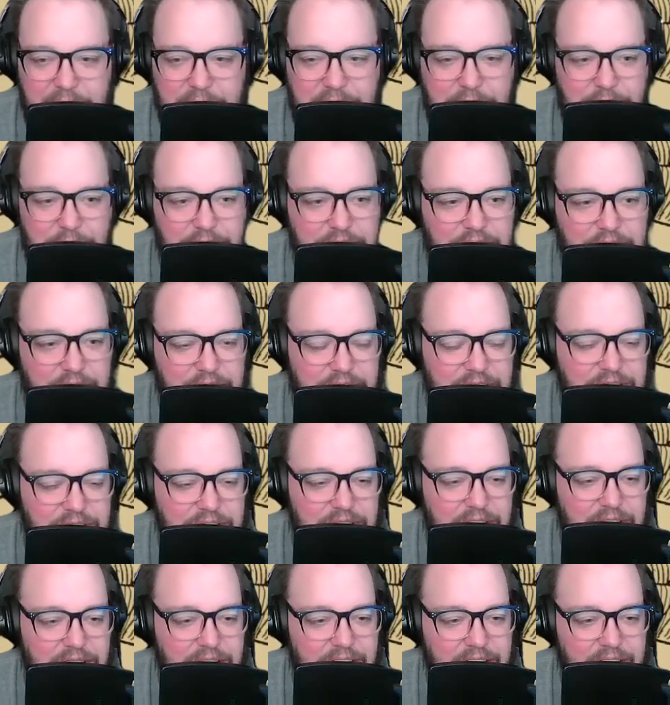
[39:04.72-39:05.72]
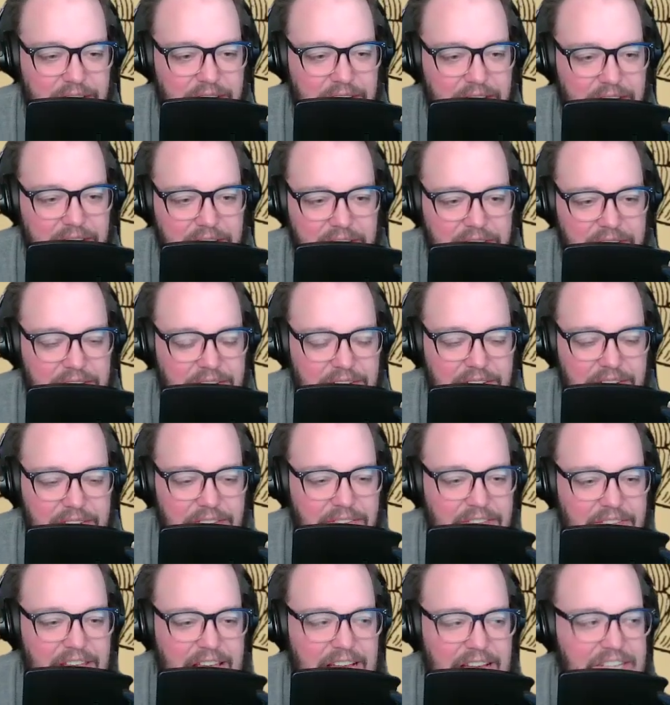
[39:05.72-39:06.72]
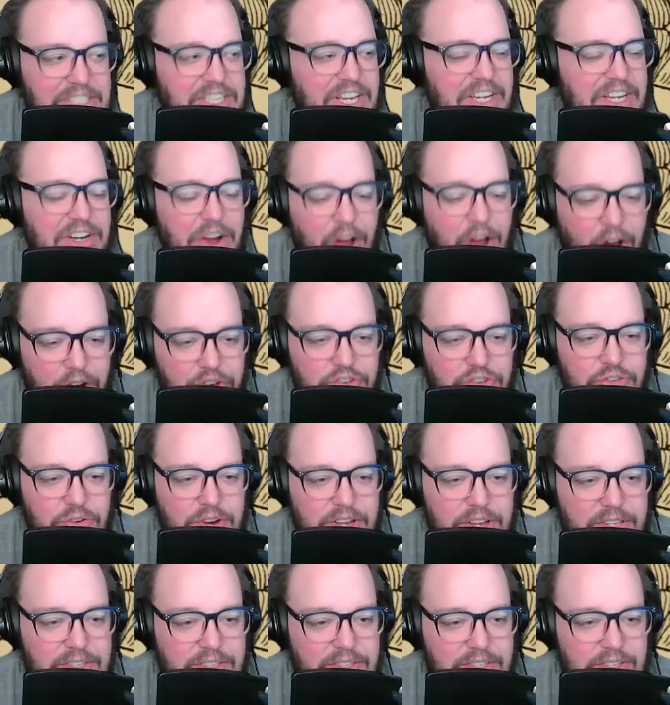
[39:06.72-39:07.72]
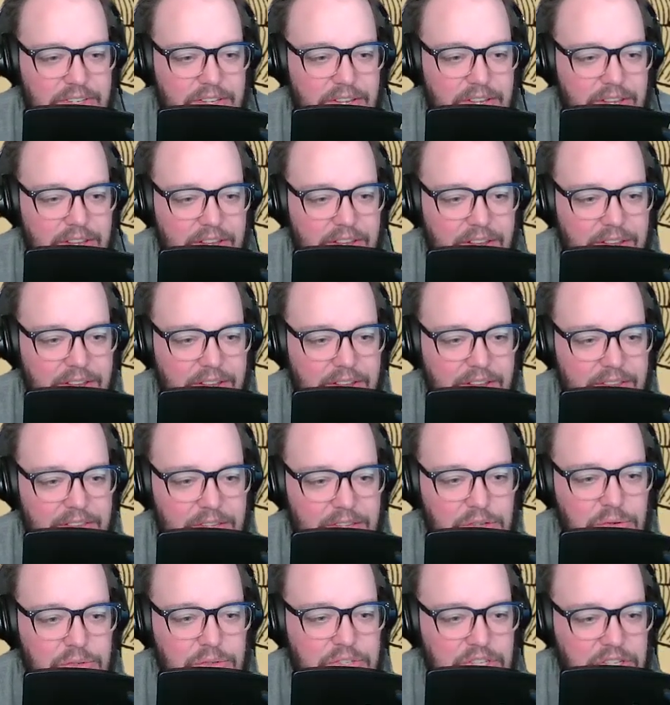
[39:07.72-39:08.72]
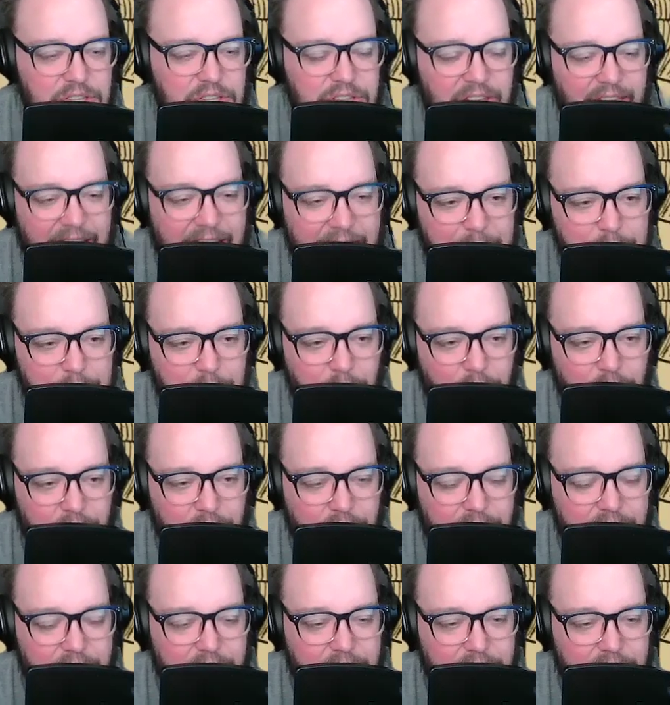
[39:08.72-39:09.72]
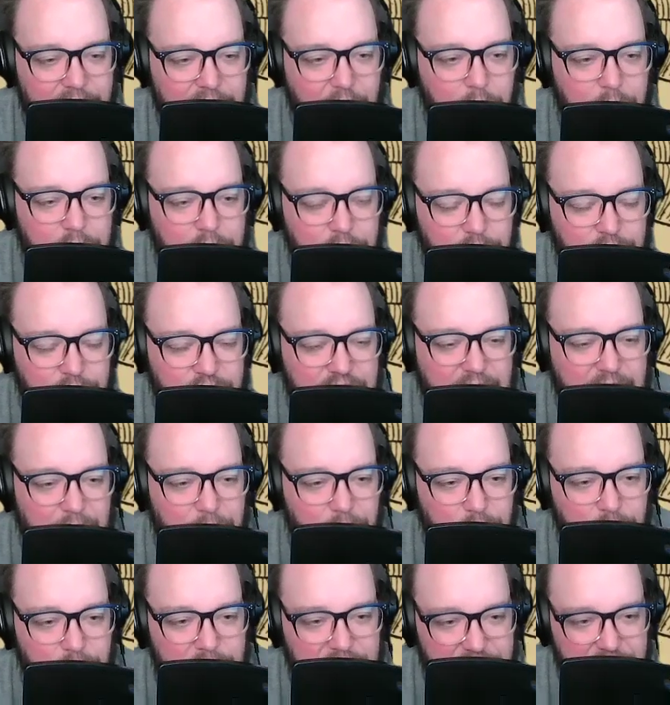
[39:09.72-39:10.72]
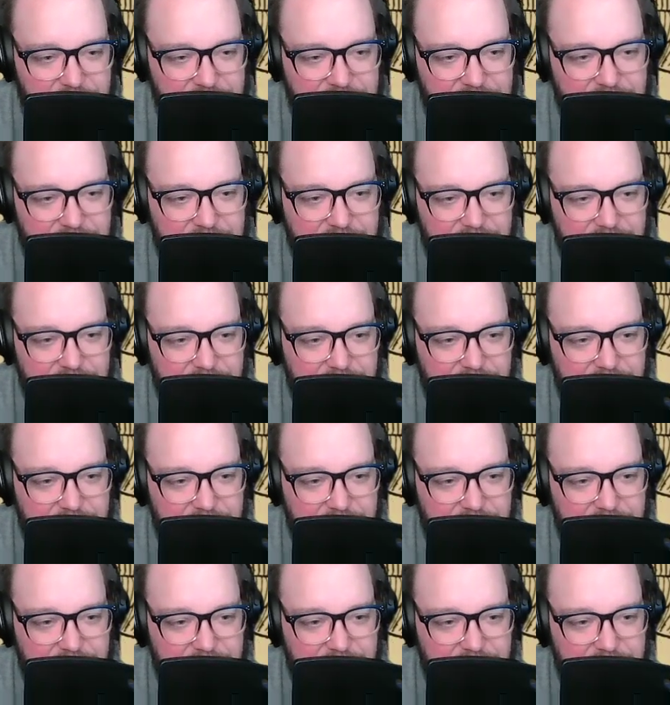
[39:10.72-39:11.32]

had been here since the 1800s. This was a landmark. They go, and you just got rid of it?